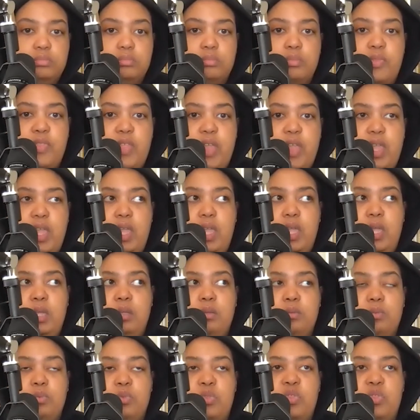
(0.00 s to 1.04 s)

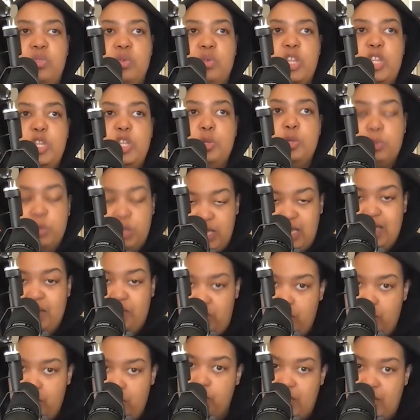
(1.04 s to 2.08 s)
and you
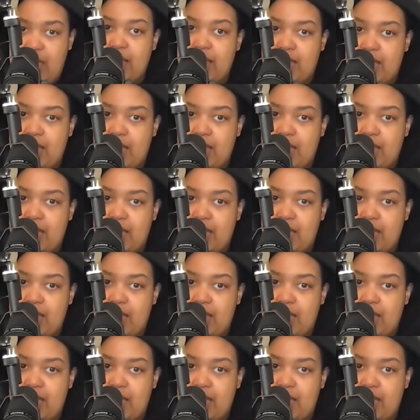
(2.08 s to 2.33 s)
give them that